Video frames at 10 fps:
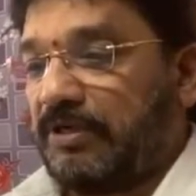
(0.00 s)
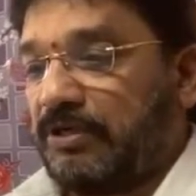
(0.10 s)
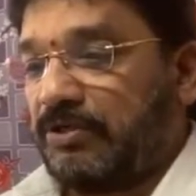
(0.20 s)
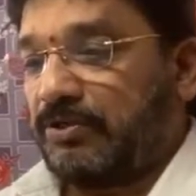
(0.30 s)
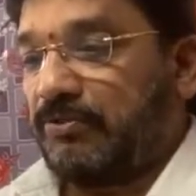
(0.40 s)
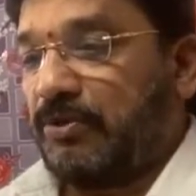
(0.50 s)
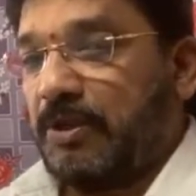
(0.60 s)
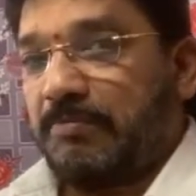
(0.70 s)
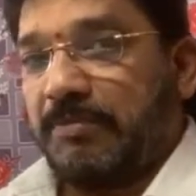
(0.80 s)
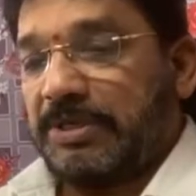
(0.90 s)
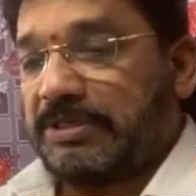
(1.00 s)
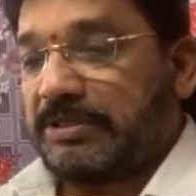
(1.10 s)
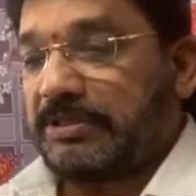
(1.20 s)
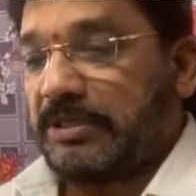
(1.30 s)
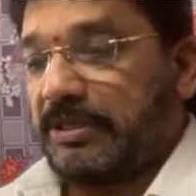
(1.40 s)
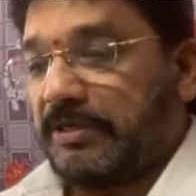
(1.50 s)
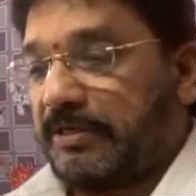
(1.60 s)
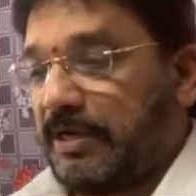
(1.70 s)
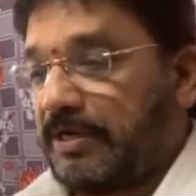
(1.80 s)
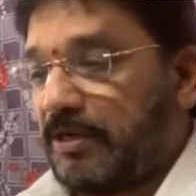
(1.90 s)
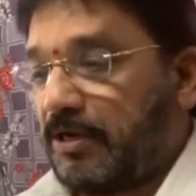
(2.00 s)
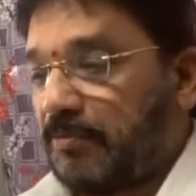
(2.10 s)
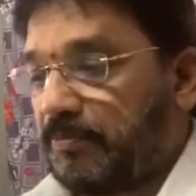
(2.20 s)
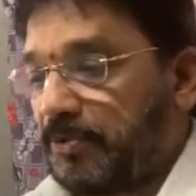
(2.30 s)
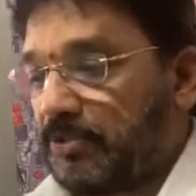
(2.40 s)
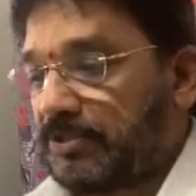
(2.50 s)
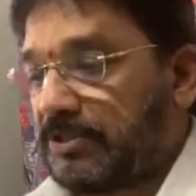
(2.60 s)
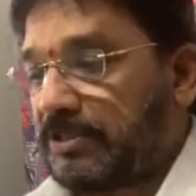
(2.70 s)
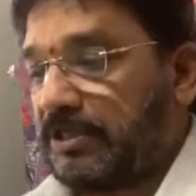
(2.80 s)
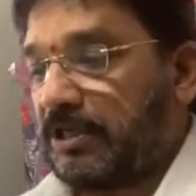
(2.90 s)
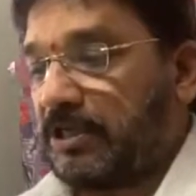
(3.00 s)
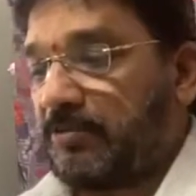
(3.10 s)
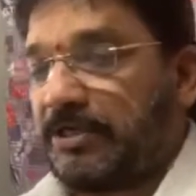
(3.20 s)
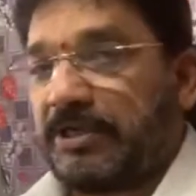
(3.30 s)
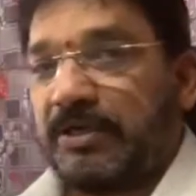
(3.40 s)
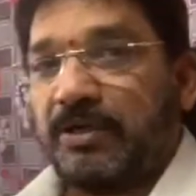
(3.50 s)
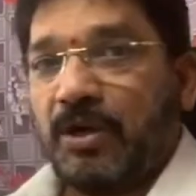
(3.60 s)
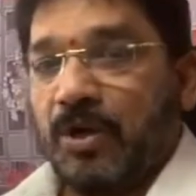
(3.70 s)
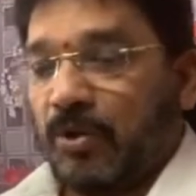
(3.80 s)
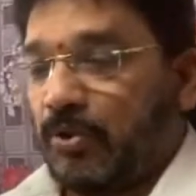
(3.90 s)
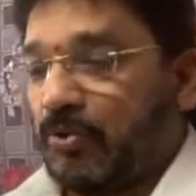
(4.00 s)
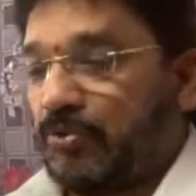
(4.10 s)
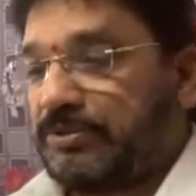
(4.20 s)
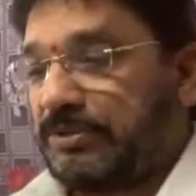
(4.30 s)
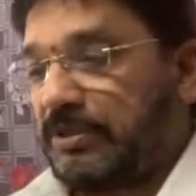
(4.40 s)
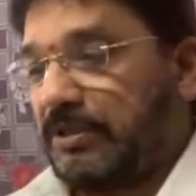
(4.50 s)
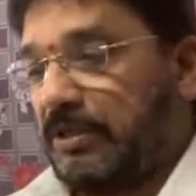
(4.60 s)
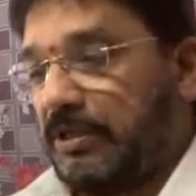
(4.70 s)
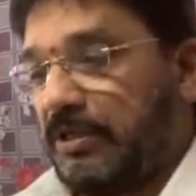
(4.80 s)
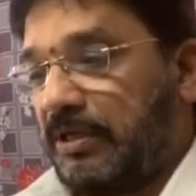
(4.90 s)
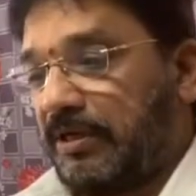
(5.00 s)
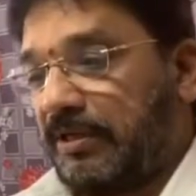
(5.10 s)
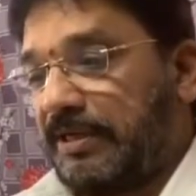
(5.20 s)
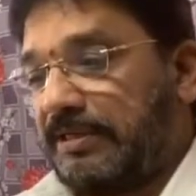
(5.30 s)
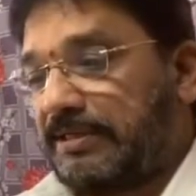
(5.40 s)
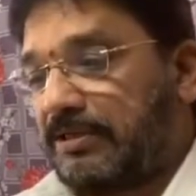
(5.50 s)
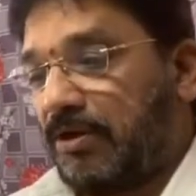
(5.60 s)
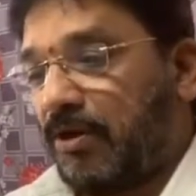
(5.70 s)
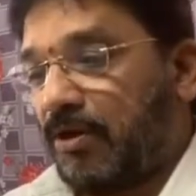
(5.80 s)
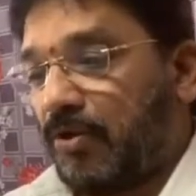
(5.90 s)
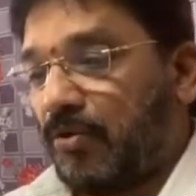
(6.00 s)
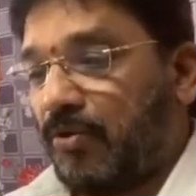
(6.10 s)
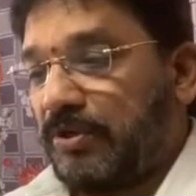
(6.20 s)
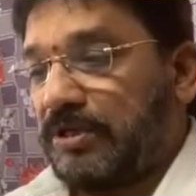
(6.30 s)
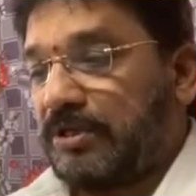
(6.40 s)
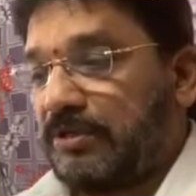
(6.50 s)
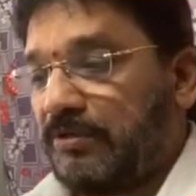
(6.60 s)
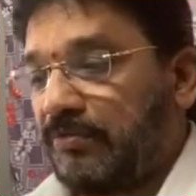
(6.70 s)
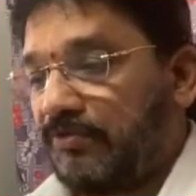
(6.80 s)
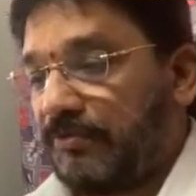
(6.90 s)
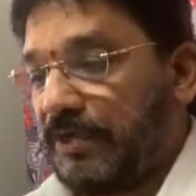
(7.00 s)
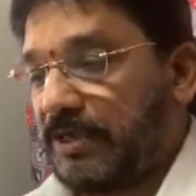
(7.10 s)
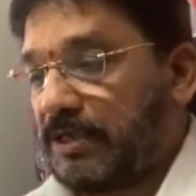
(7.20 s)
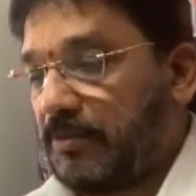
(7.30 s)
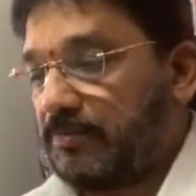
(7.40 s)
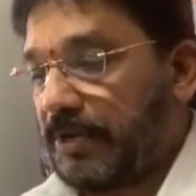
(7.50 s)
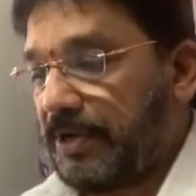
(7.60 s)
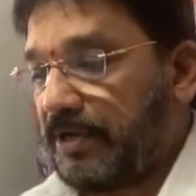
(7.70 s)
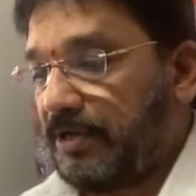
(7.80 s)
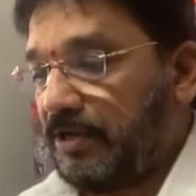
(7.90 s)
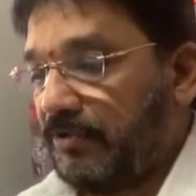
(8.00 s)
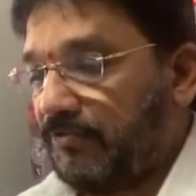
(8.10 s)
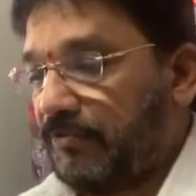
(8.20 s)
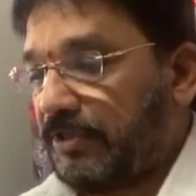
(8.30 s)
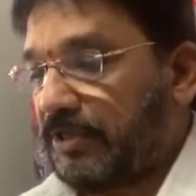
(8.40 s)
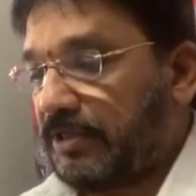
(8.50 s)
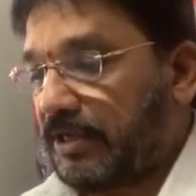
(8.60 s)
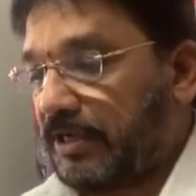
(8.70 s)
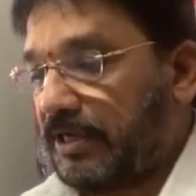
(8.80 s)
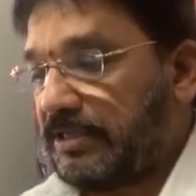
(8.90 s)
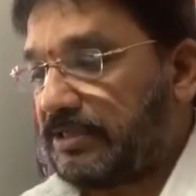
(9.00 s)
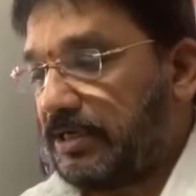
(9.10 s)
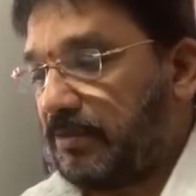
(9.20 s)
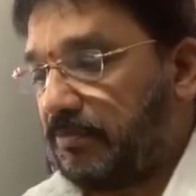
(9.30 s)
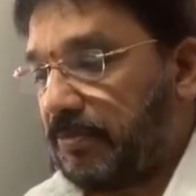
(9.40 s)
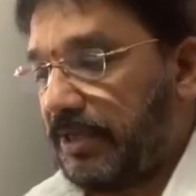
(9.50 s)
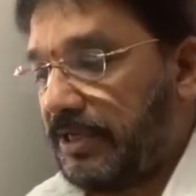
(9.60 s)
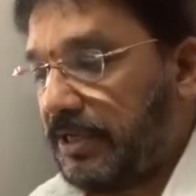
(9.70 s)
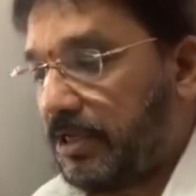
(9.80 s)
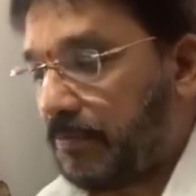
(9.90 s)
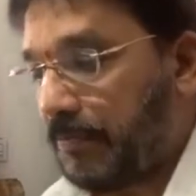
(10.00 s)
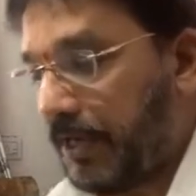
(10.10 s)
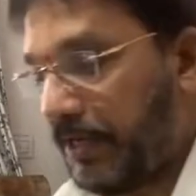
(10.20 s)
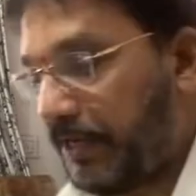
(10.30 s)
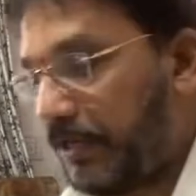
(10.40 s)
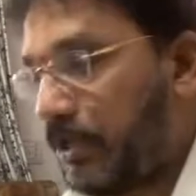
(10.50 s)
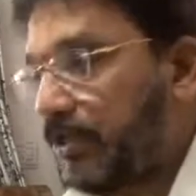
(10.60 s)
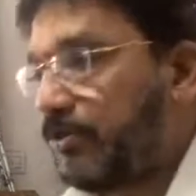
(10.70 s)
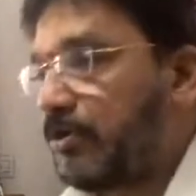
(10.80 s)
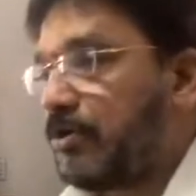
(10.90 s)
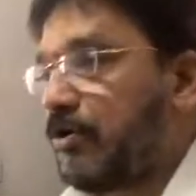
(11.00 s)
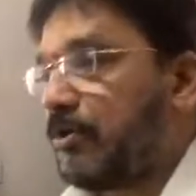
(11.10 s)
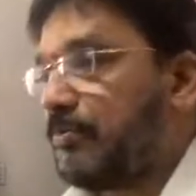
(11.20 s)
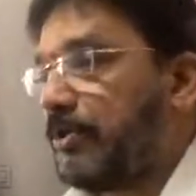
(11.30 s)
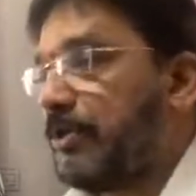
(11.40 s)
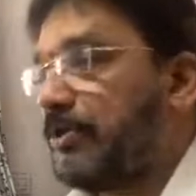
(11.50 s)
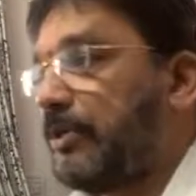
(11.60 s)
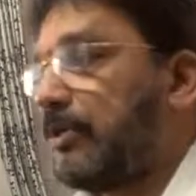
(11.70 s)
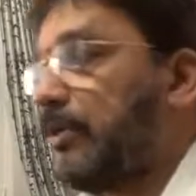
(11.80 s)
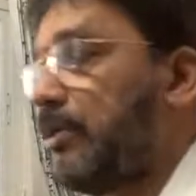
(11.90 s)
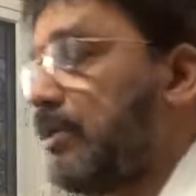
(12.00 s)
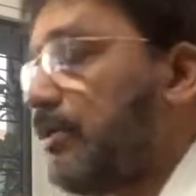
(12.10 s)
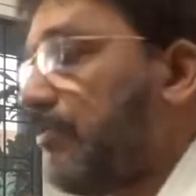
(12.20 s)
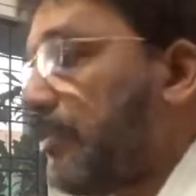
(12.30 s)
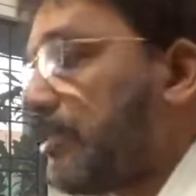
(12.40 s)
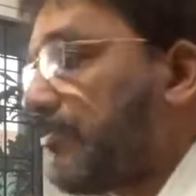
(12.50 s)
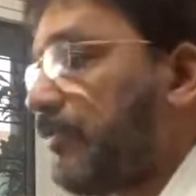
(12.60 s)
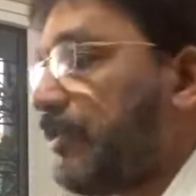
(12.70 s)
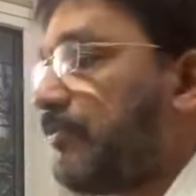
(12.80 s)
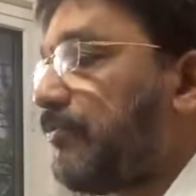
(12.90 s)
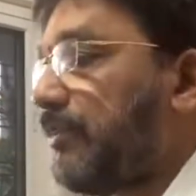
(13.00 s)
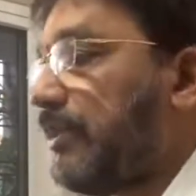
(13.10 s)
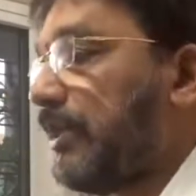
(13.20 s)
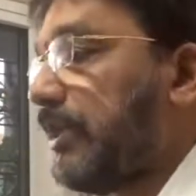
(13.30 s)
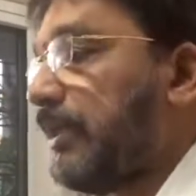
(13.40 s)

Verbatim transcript: to Measures Data Processing Limited whose rates are lower when compared with the rates being paid to the corporation. Yours faithfully.